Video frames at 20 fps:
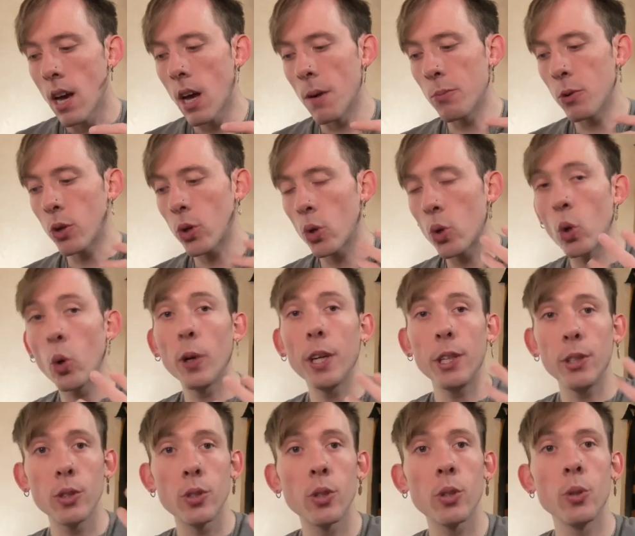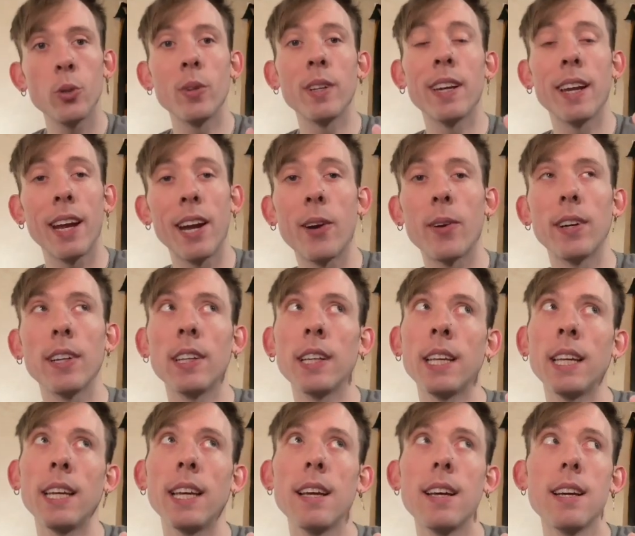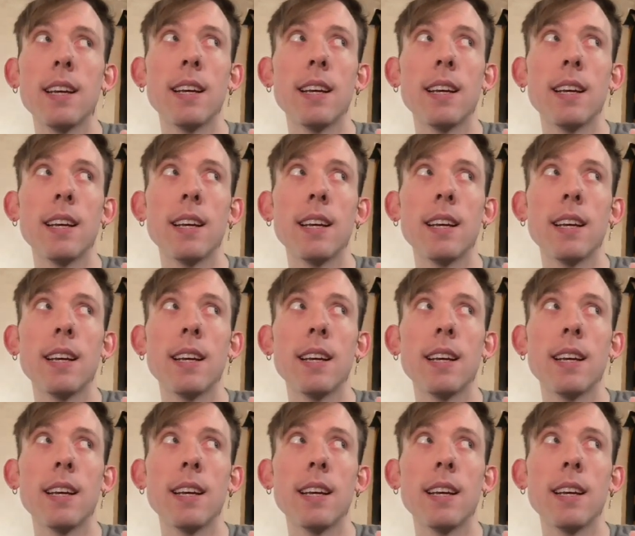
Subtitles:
you're going to inherently